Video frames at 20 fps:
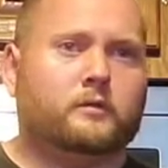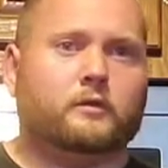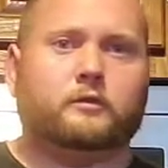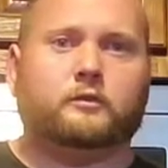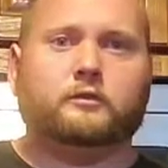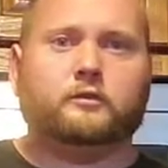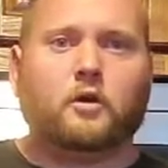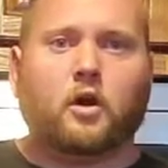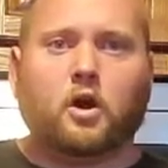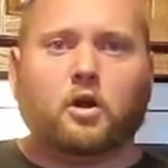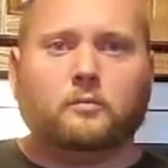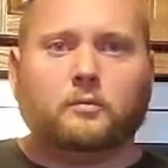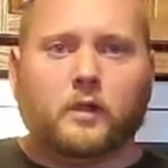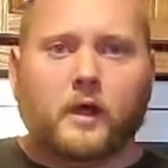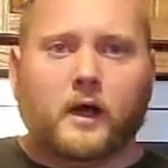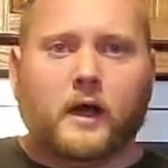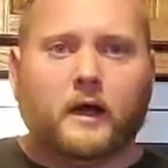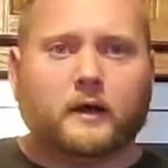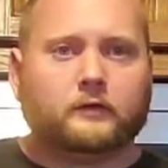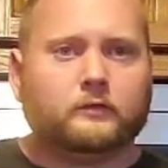Star
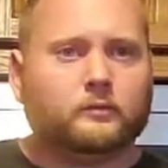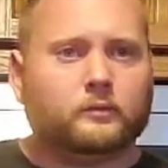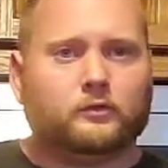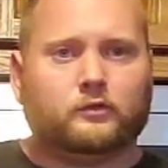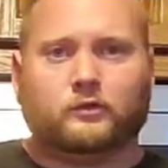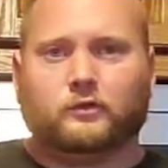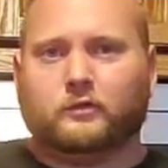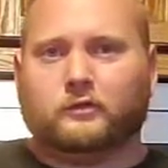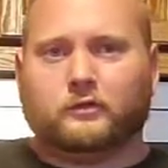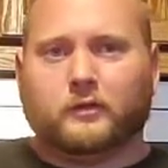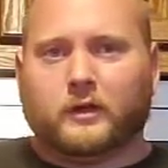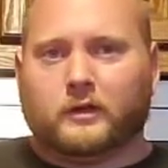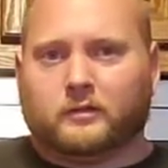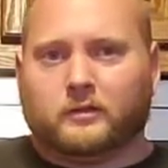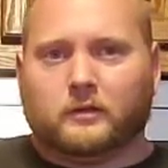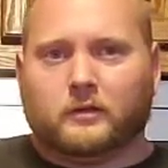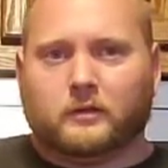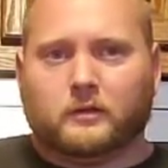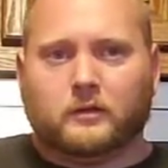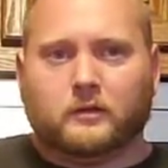Blast, which is like
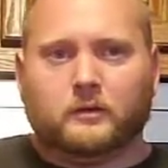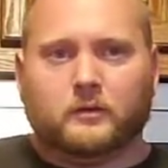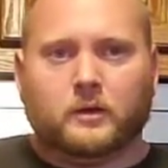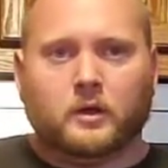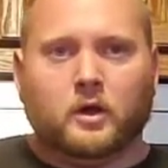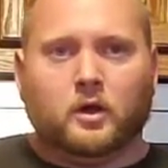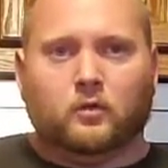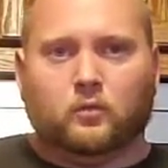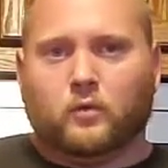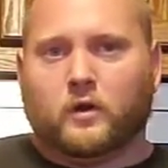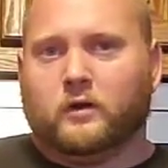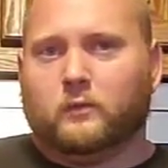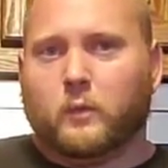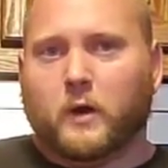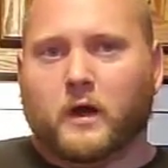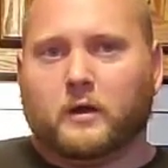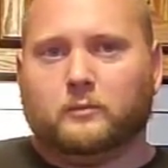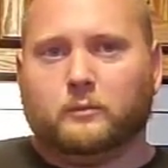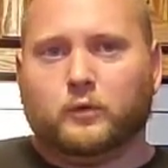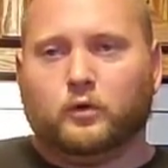the red,
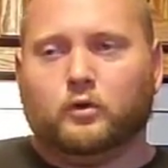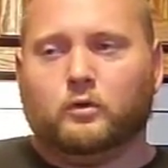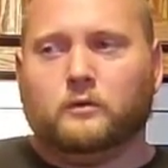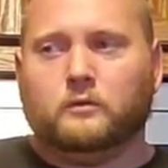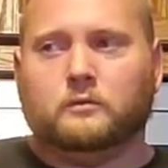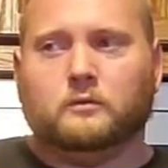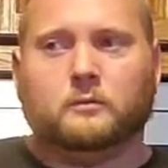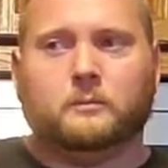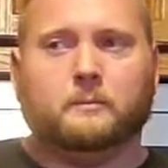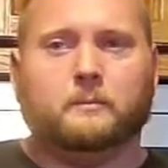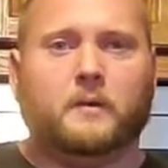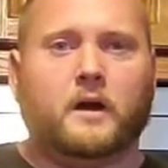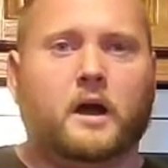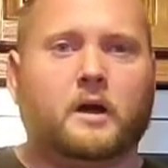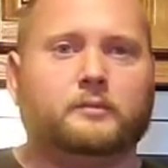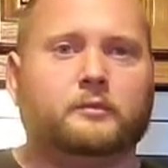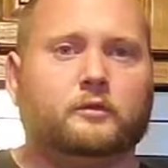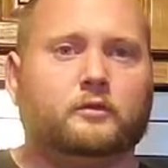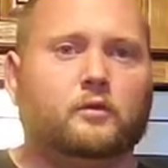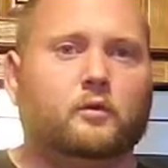white, and blue
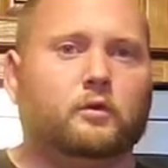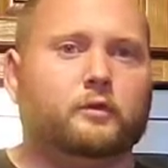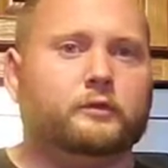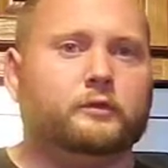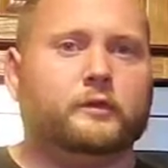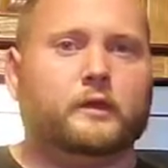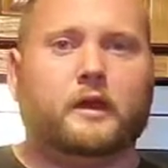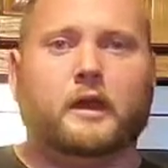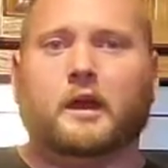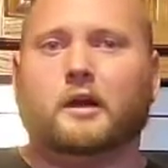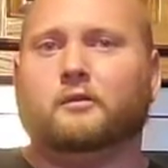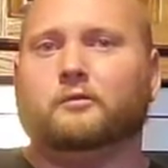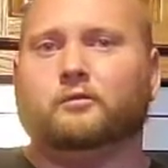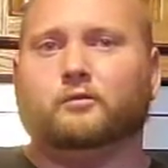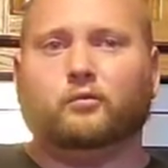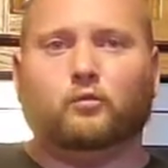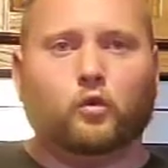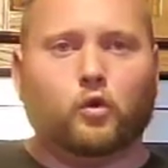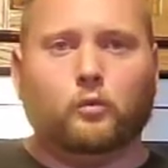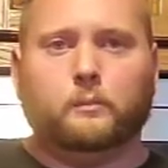popsicles. They have
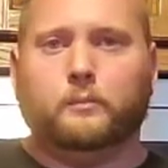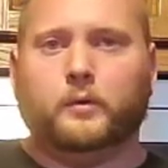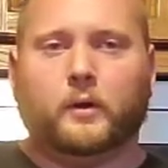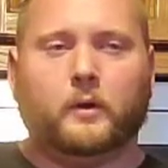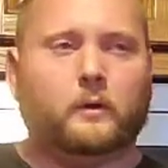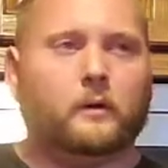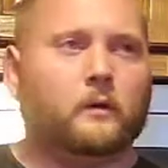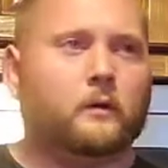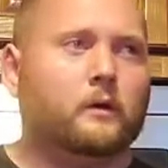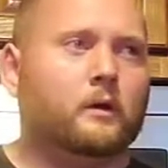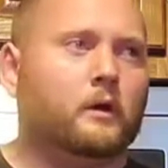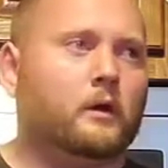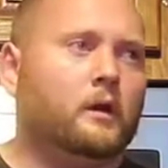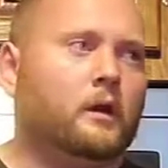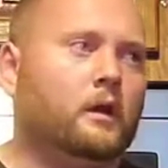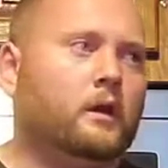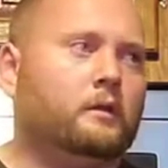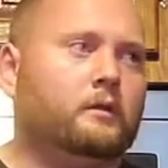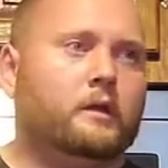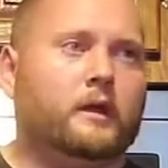root beer.
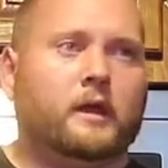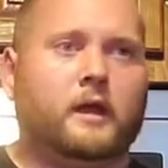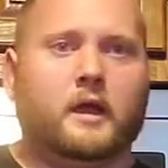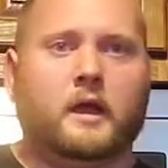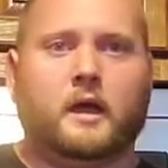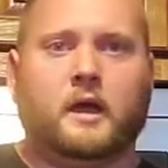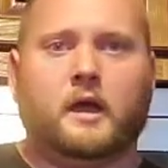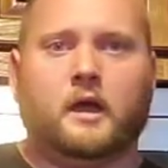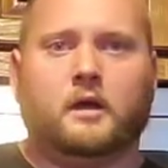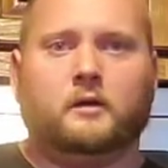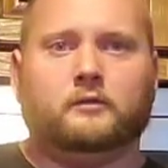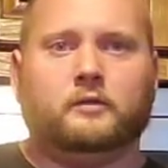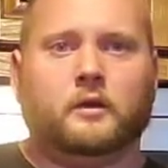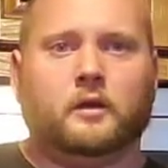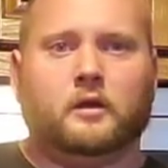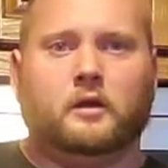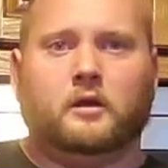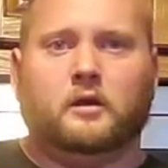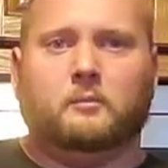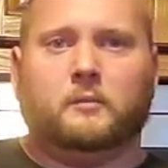They have
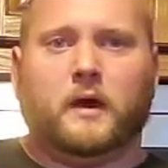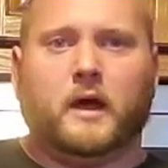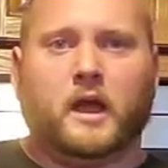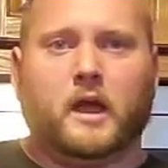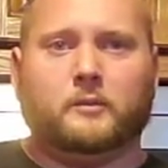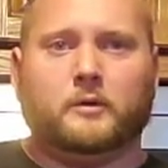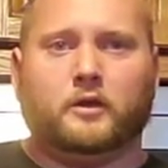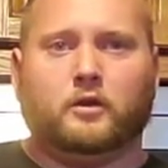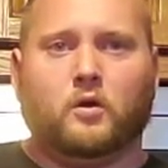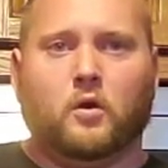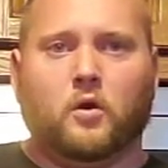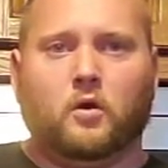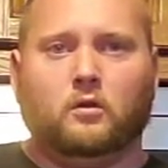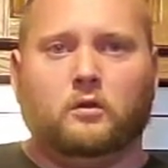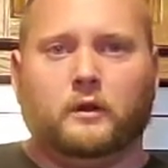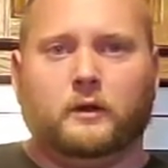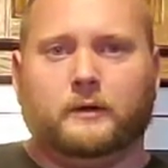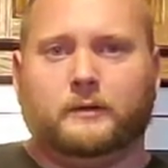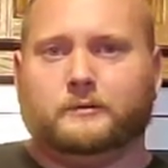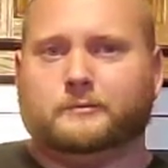Miami
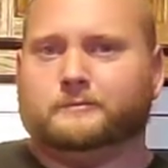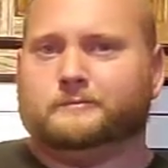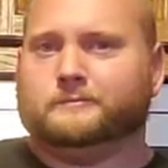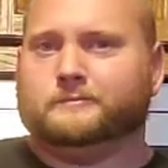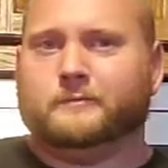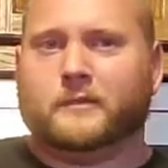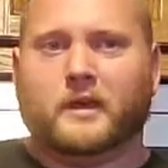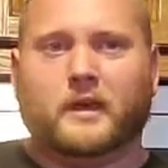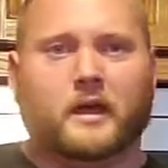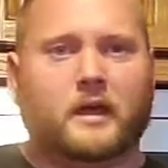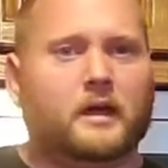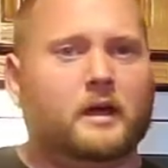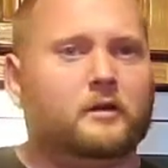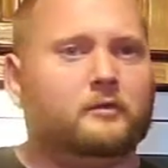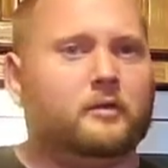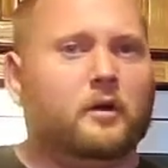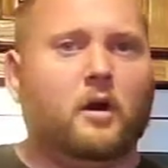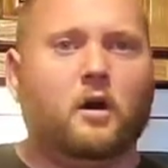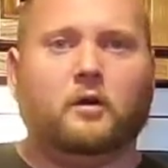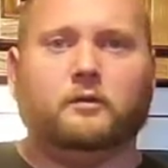Cola. They
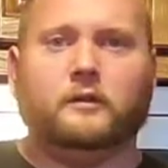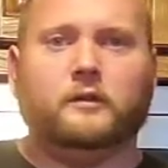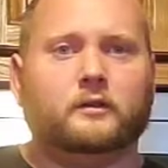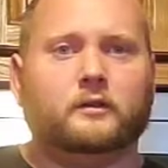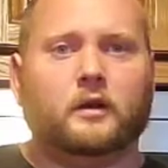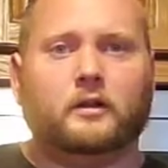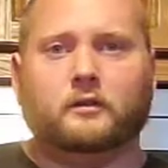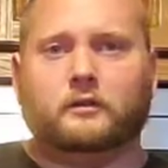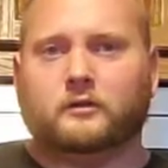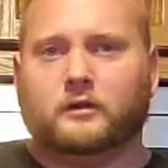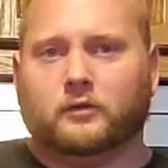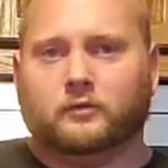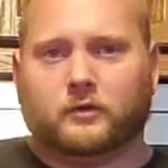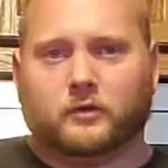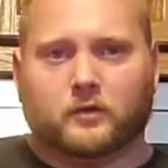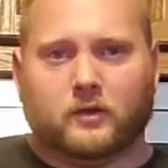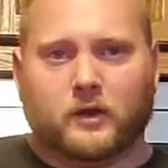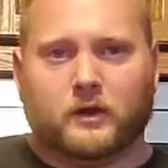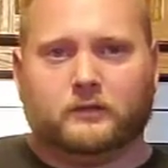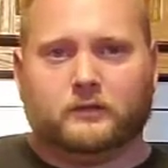have all other
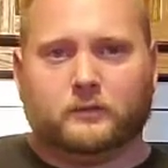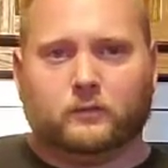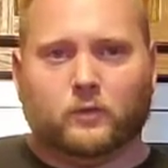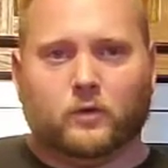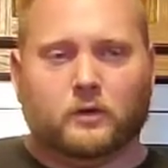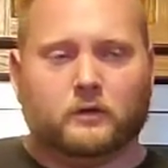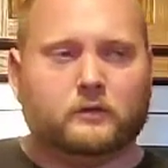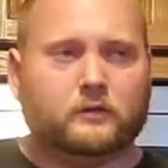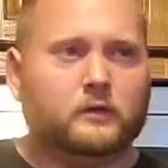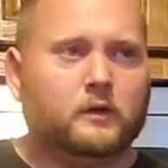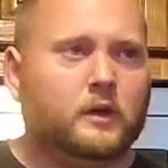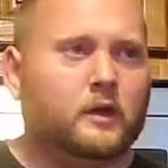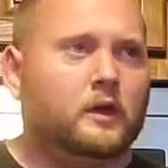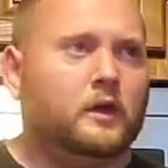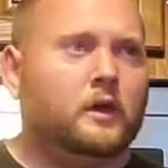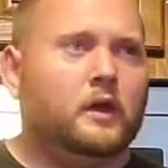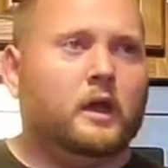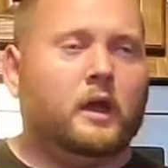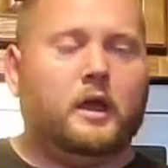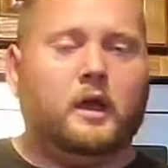different crazy ones.
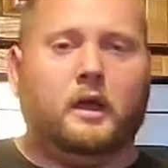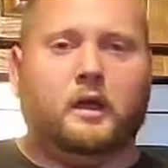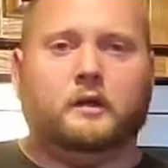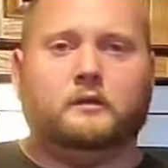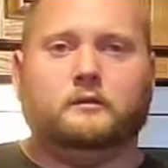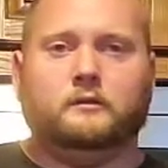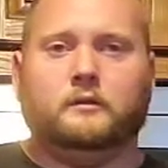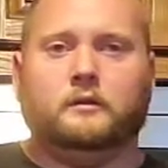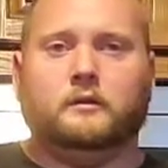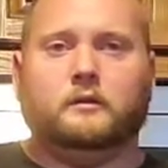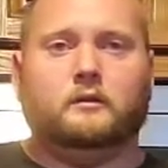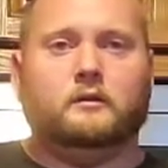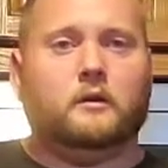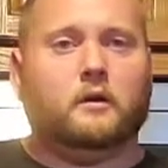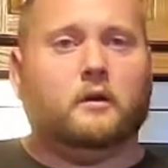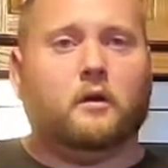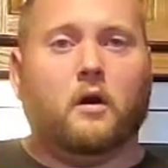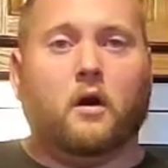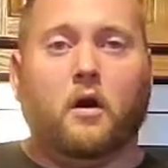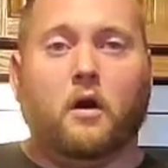And
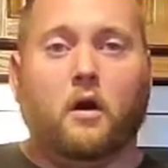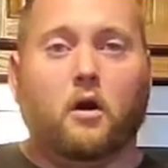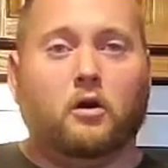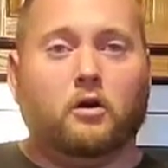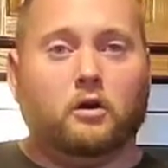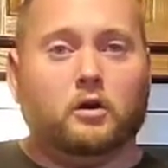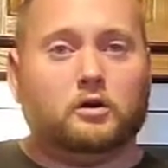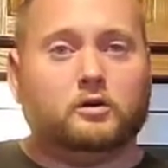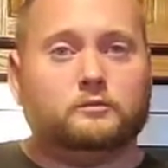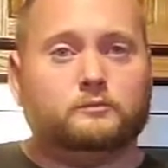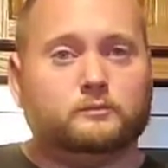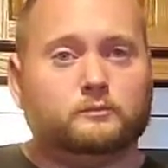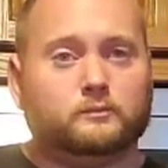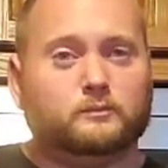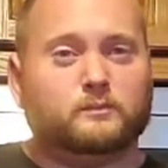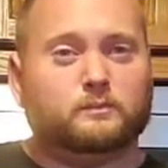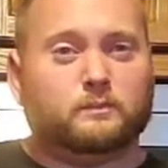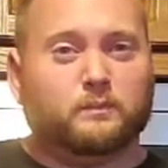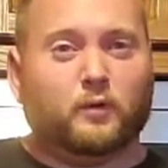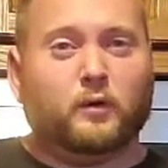they're all
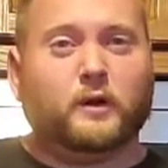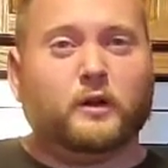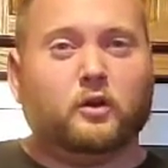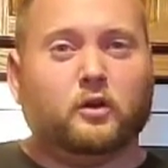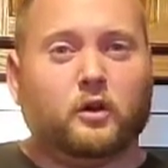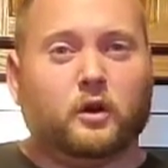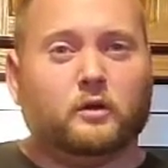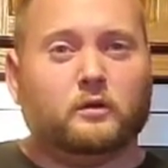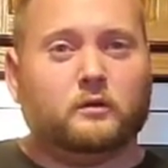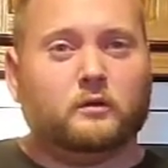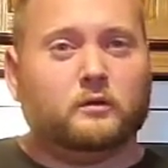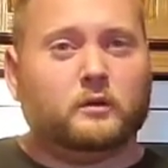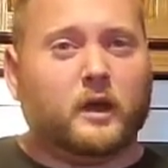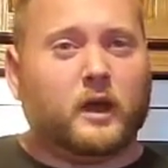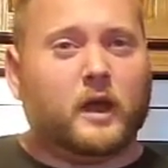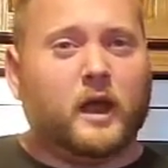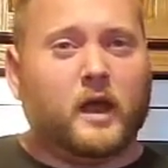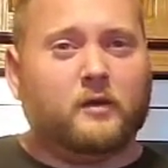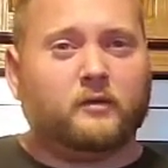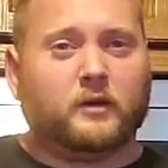pretty good.
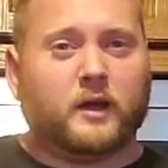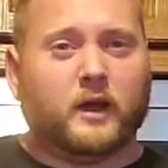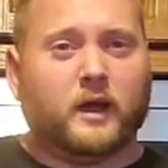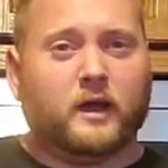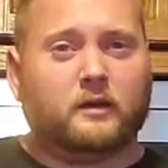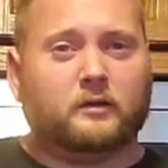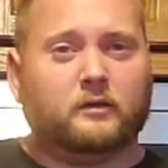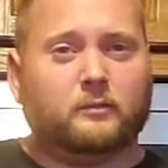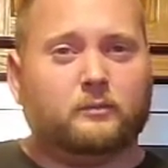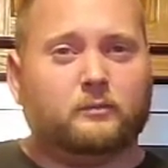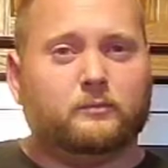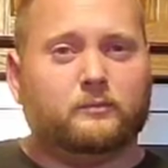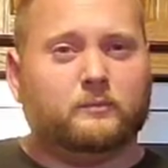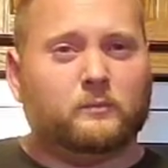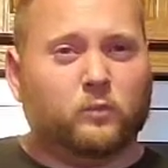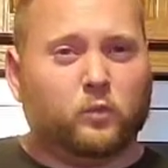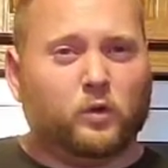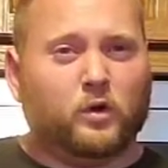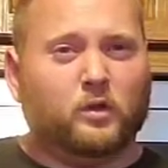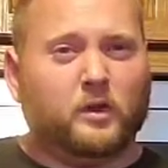I haven't had a
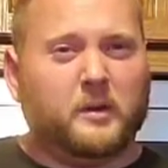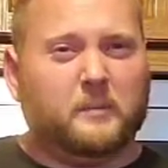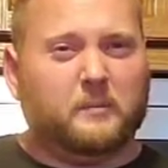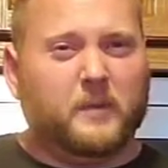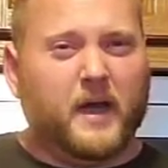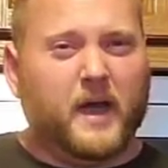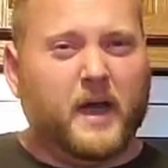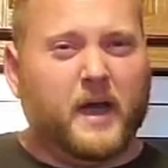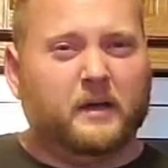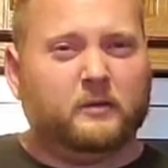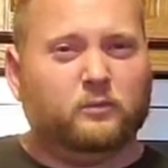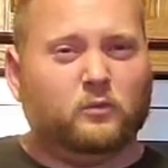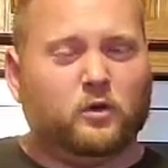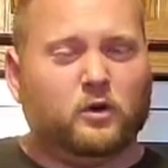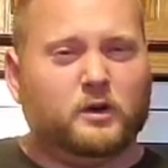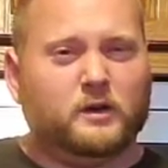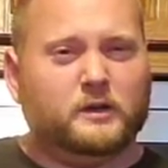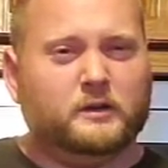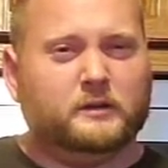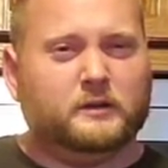really bad
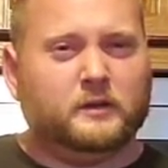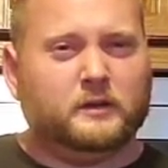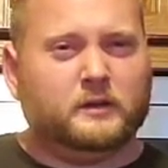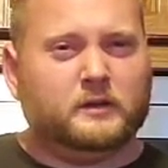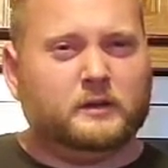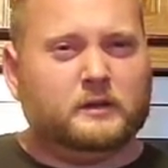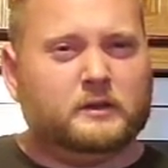one,